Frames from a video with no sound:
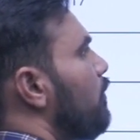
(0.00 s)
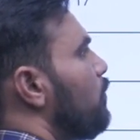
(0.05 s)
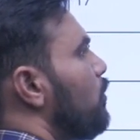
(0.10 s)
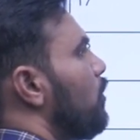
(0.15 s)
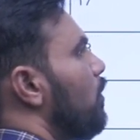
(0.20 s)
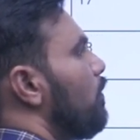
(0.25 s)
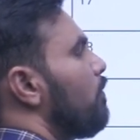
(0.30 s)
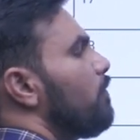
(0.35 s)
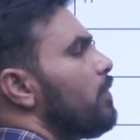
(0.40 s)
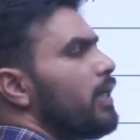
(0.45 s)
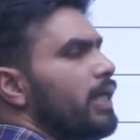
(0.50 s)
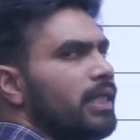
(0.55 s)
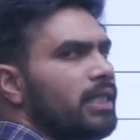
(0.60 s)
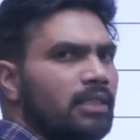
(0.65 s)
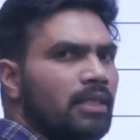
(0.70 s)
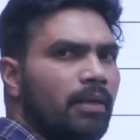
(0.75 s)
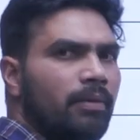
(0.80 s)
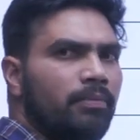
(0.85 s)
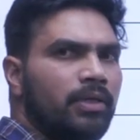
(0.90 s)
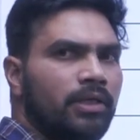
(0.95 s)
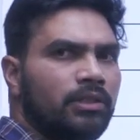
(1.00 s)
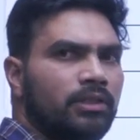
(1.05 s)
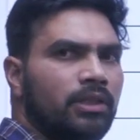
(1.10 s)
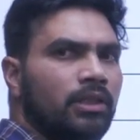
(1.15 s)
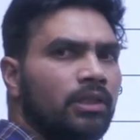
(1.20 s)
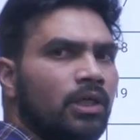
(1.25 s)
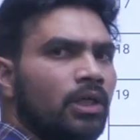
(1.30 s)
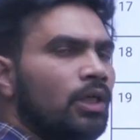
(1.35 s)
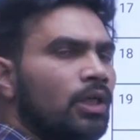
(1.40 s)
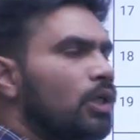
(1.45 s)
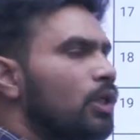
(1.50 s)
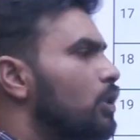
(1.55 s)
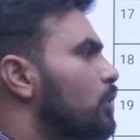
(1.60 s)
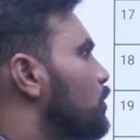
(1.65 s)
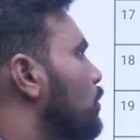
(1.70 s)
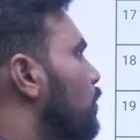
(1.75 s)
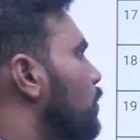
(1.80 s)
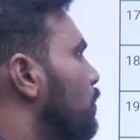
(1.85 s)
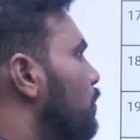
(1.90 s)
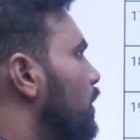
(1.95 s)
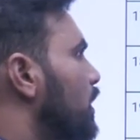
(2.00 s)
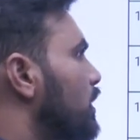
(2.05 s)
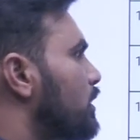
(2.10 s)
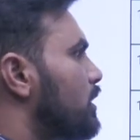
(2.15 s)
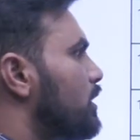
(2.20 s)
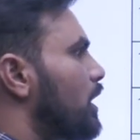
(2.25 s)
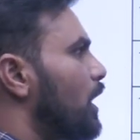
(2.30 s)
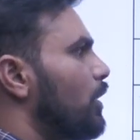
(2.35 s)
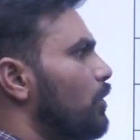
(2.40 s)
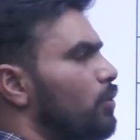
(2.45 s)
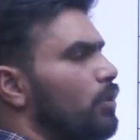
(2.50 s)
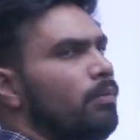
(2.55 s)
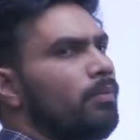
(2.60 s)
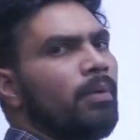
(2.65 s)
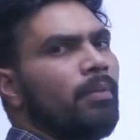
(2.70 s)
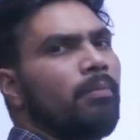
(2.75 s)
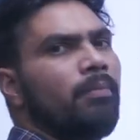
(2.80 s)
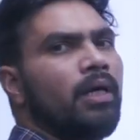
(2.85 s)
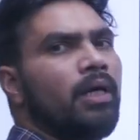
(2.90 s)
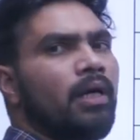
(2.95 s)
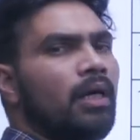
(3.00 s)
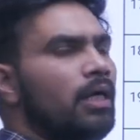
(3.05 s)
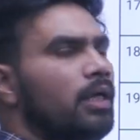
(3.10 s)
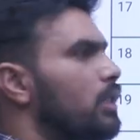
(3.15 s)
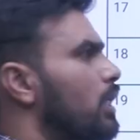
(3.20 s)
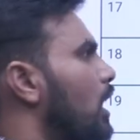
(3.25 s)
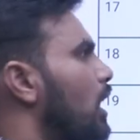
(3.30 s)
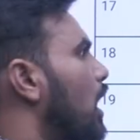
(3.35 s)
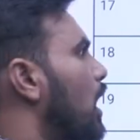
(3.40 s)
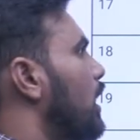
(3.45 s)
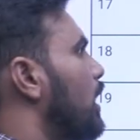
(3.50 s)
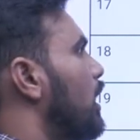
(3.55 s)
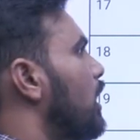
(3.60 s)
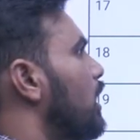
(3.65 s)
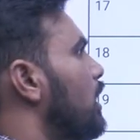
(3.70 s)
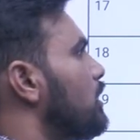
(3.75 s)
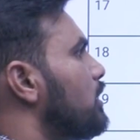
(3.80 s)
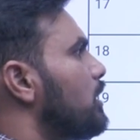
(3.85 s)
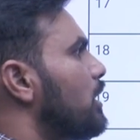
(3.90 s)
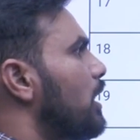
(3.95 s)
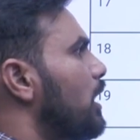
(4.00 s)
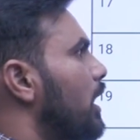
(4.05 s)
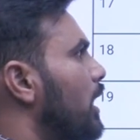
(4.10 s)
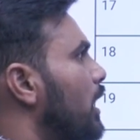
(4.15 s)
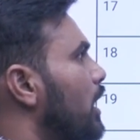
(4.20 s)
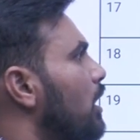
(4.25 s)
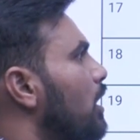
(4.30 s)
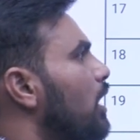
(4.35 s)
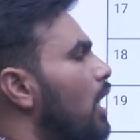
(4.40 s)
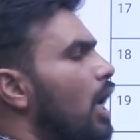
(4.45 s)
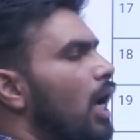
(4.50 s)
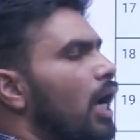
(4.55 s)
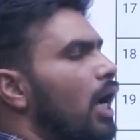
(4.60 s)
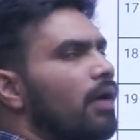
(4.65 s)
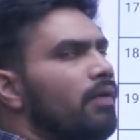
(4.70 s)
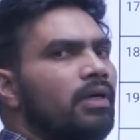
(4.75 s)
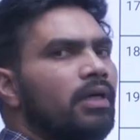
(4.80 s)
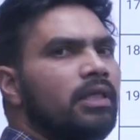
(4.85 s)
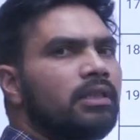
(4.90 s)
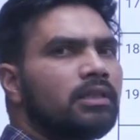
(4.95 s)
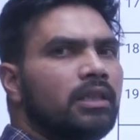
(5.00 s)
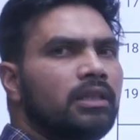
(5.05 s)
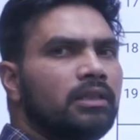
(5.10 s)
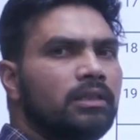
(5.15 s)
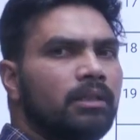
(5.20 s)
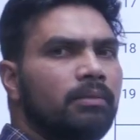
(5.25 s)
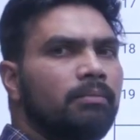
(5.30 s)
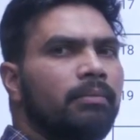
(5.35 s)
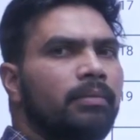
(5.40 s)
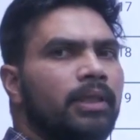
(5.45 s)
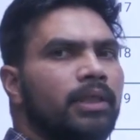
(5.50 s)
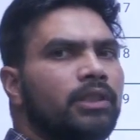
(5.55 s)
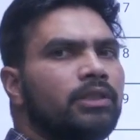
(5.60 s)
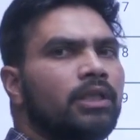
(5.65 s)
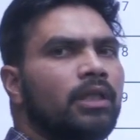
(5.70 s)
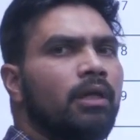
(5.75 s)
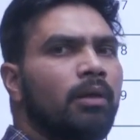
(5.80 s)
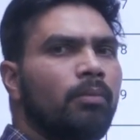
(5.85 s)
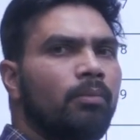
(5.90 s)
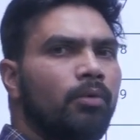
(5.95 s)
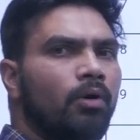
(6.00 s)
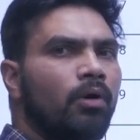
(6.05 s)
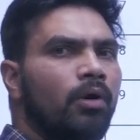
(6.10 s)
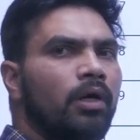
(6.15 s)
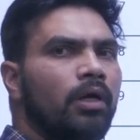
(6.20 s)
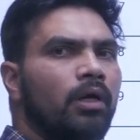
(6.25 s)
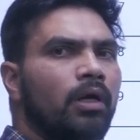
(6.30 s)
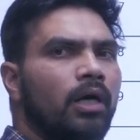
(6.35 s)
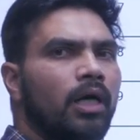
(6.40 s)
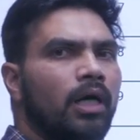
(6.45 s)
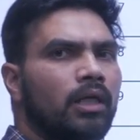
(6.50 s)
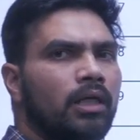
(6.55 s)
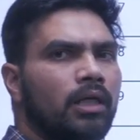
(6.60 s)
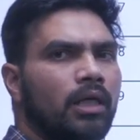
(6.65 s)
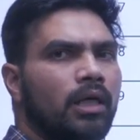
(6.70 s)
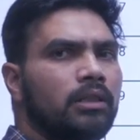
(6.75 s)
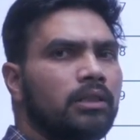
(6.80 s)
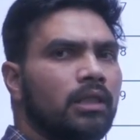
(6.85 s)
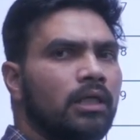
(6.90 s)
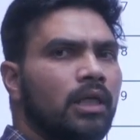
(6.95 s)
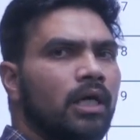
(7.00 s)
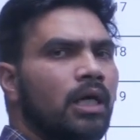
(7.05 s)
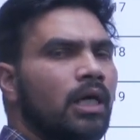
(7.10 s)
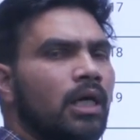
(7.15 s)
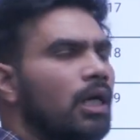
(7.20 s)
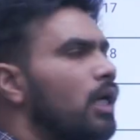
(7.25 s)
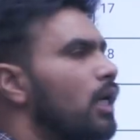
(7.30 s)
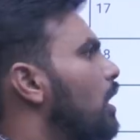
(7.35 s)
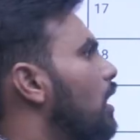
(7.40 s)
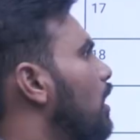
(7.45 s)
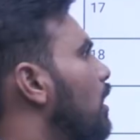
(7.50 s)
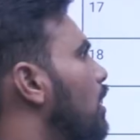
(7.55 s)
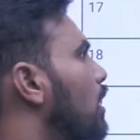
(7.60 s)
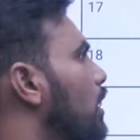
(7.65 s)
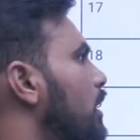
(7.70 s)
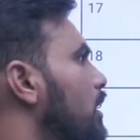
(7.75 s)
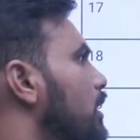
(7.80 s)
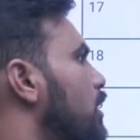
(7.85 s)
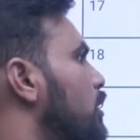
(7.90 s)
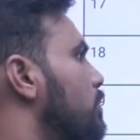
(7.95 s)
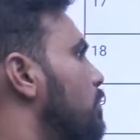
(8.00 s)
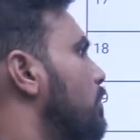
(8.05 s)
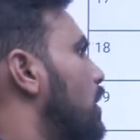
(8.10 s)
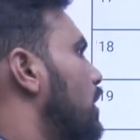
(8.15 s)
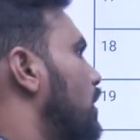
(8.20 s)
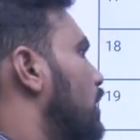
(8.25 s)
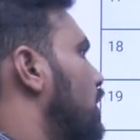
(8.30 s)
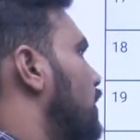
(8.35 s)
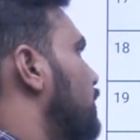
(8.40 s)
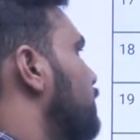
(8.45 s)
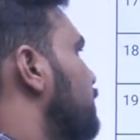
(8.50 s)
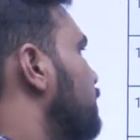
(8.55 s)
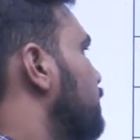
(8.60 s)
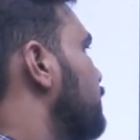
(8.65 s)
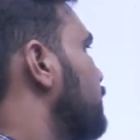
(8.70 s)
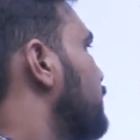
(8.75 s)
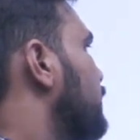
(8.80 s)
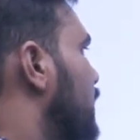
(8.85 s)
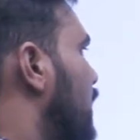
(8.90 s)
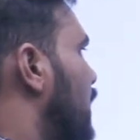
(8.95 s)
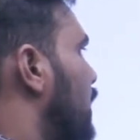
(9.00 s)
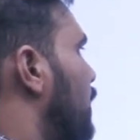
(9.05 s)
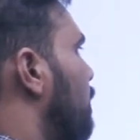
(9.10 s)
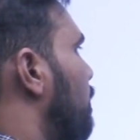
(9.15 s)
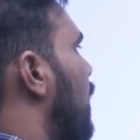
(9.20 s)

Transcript: of view of examination. So please try to remember the articles, and I will discuss some major broad articles in this part. And